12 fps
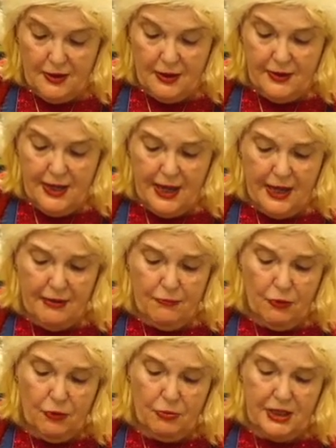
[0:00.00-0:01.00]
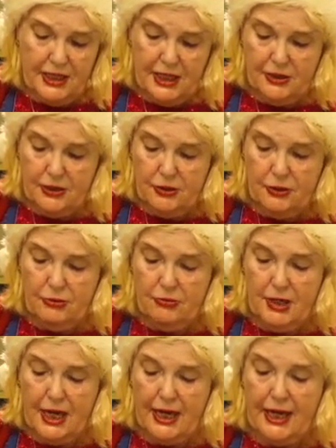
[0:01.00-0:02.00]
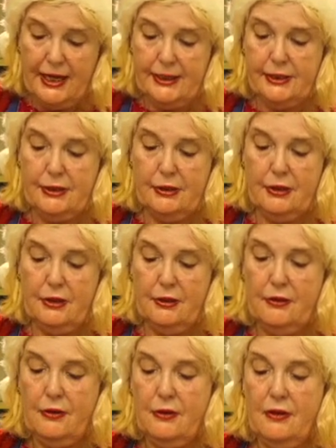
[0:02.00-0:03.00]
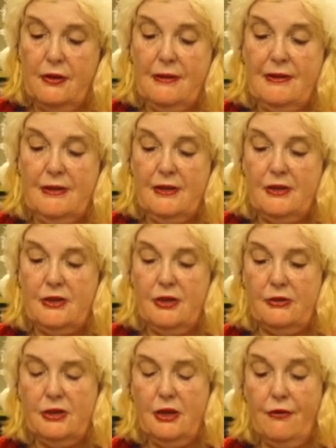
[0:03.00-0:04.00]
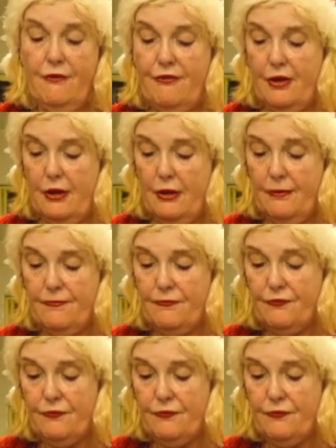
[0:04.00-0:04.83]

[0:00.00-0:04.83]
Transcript: And then what we need to do next, so far,